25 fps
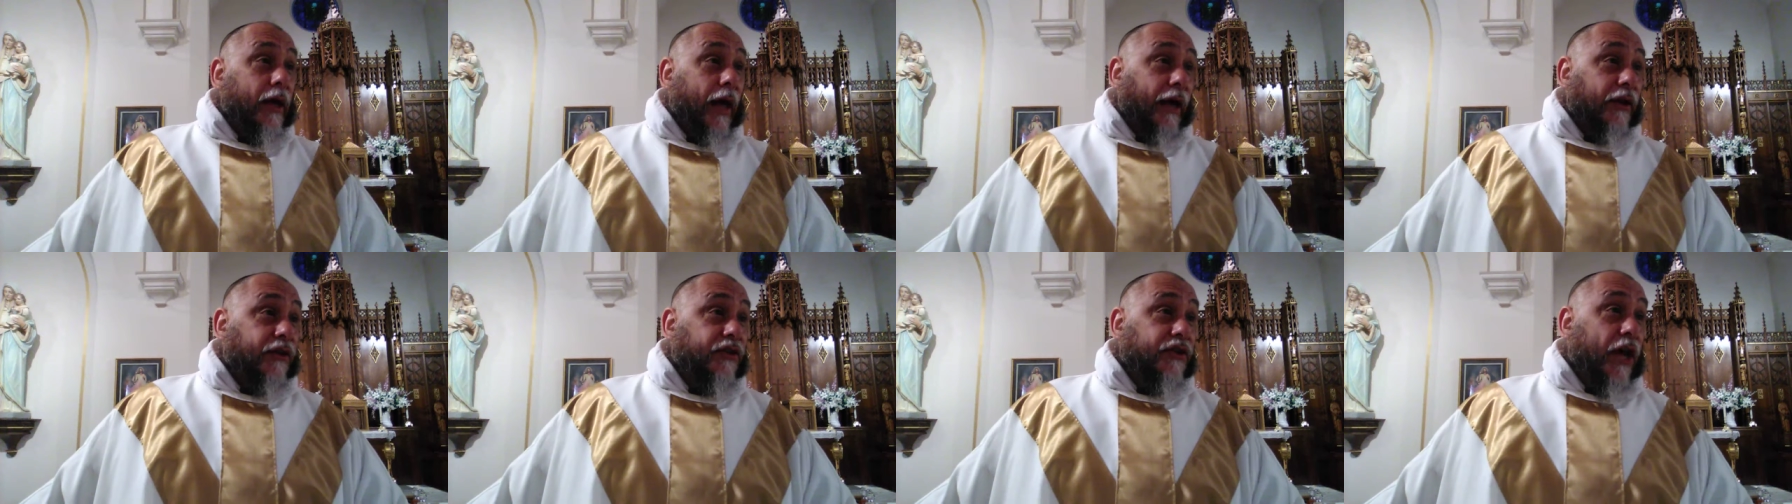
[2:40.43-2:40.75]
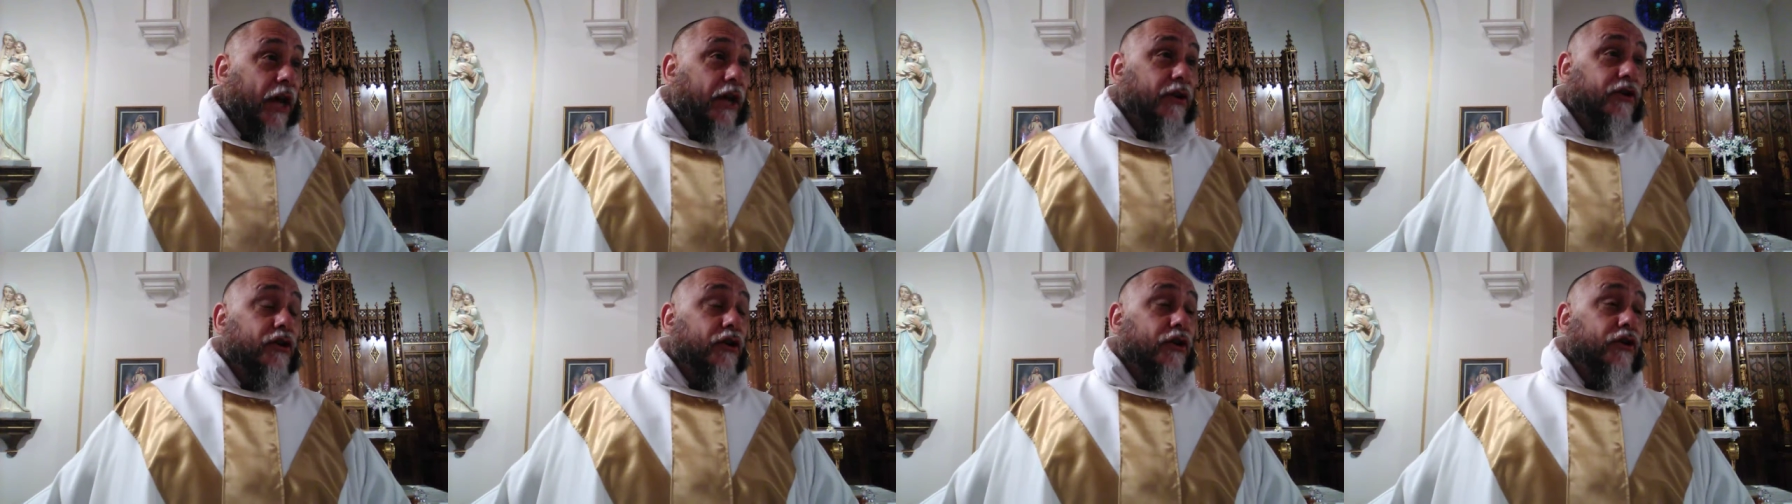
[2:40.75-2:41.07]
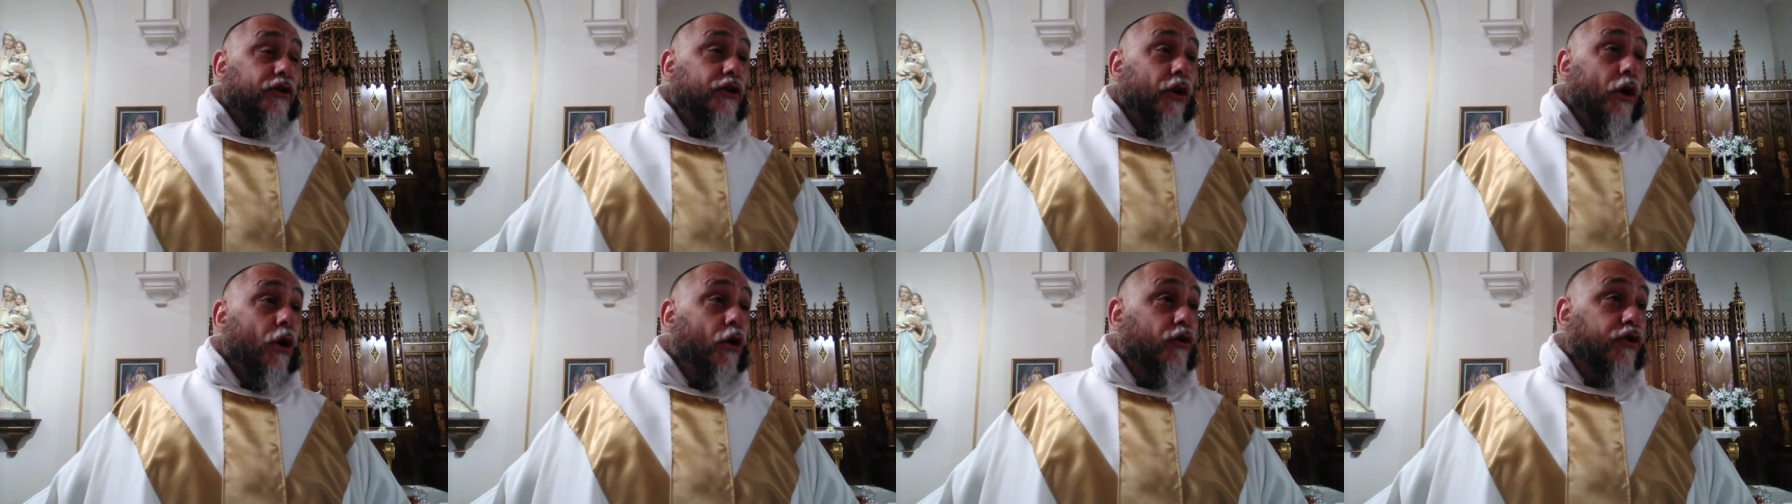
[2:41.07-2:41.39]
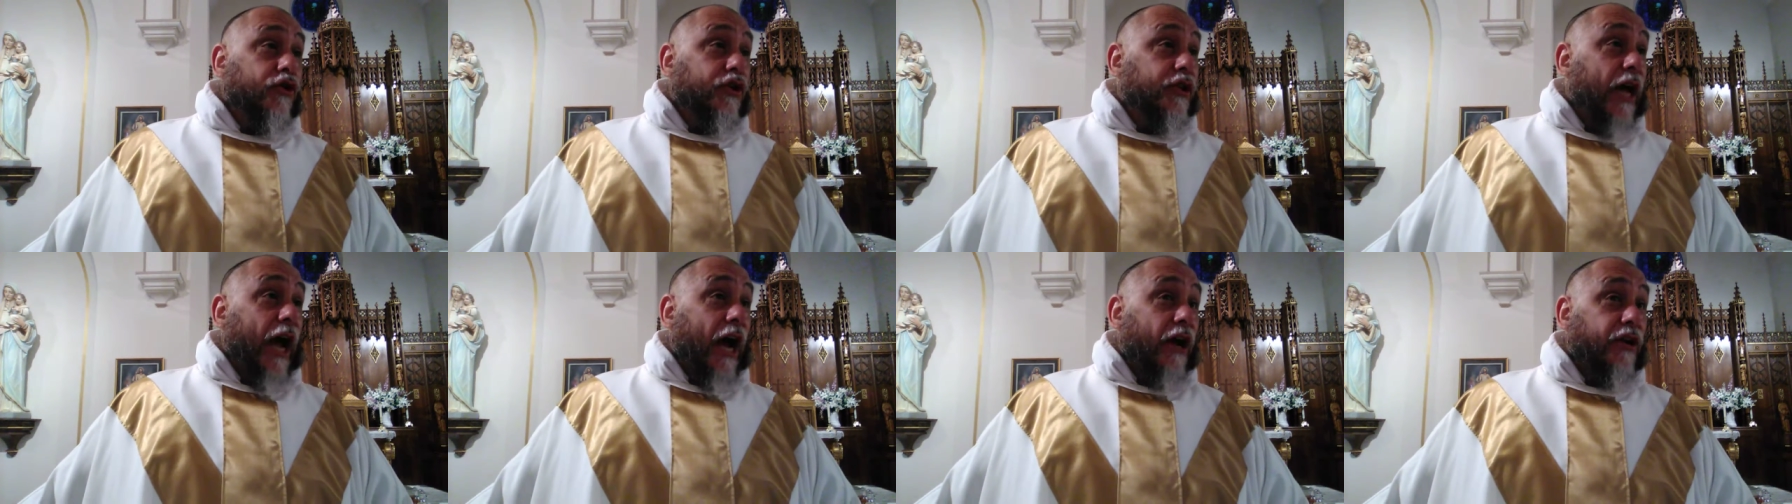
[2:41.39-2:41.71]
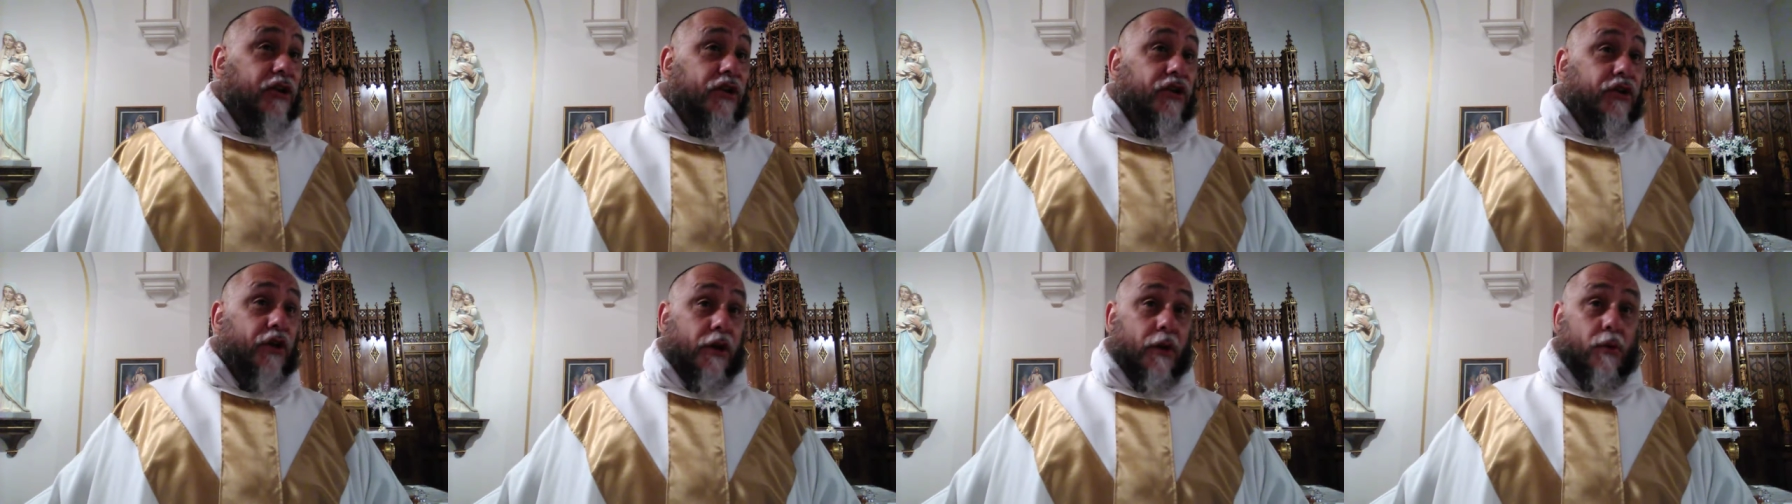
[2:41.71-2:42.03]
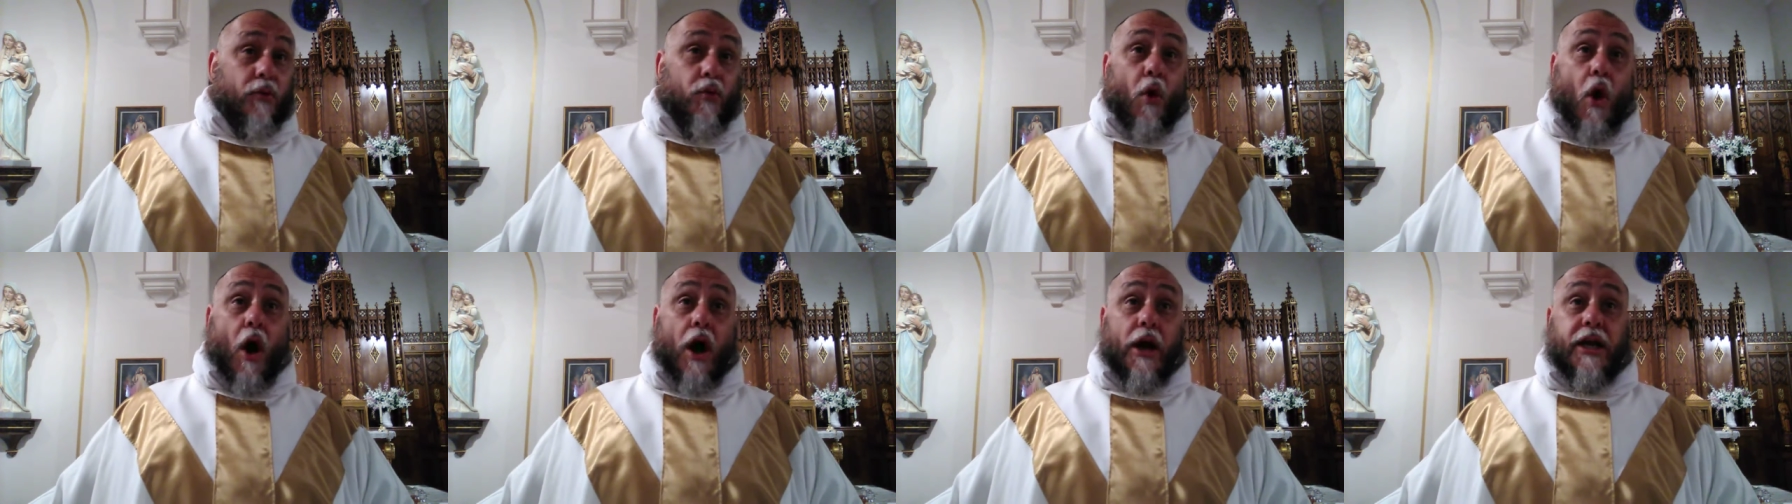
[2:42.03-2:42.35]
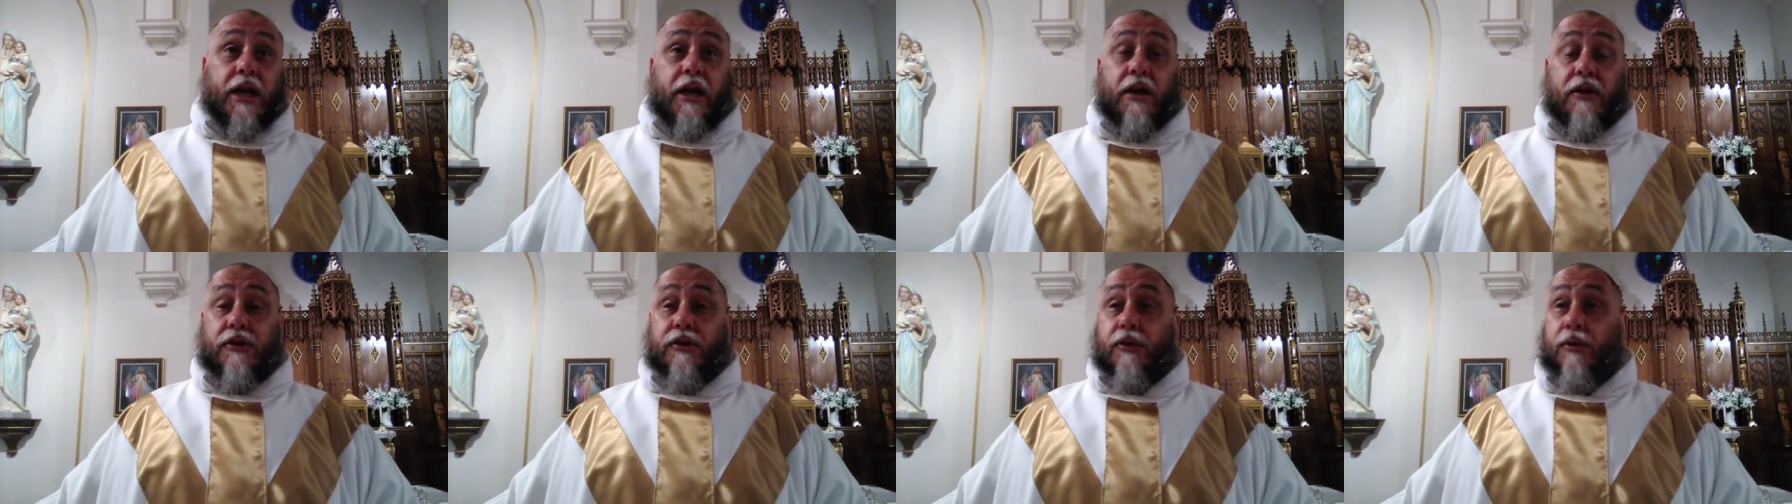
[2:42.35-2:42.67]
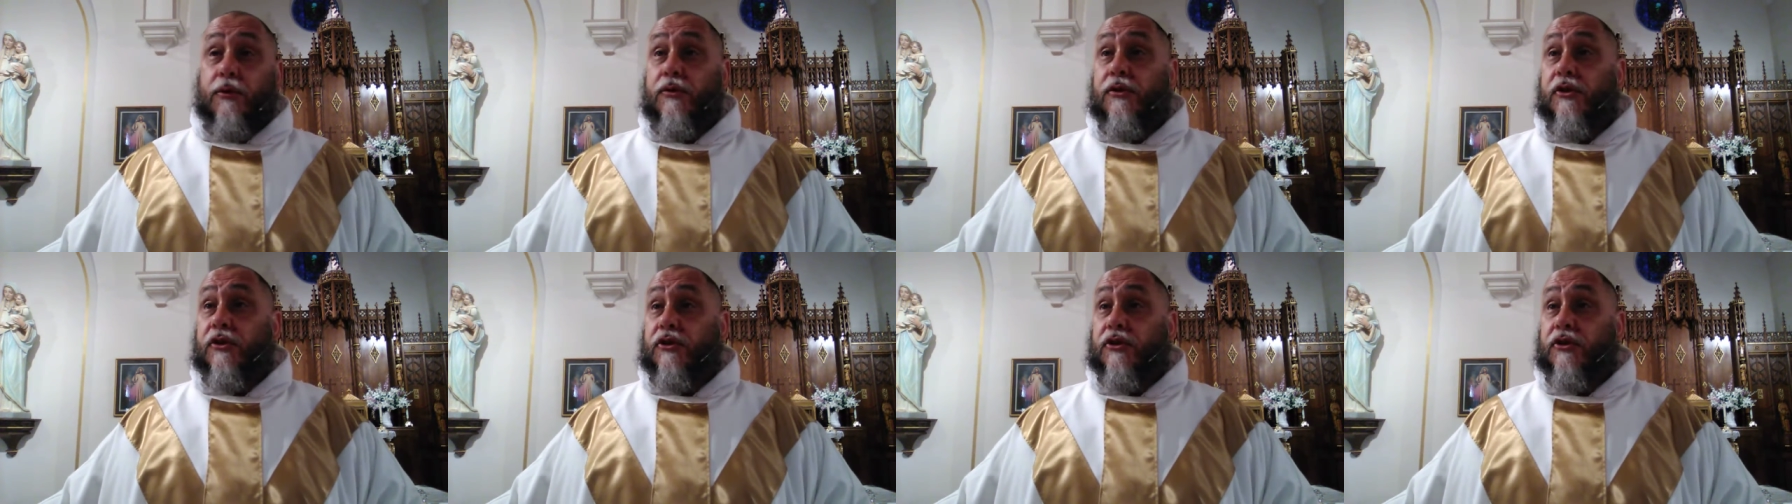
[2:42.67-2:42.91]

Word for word: At 10 years old, she actually started walking through